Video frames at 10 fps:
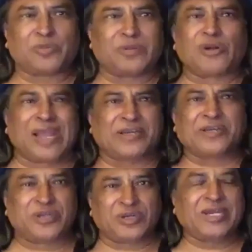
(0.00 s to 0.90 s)
like a
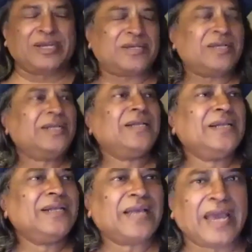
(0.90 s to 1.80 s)
retreat,
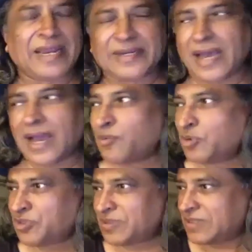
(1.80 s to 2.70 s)
and I
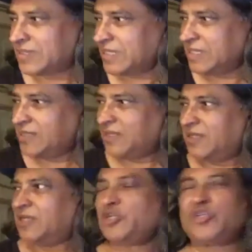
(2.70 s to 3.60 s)
was
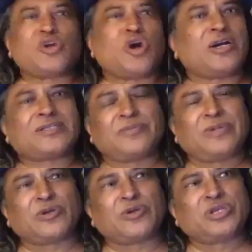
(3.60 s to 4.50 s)
shocked because the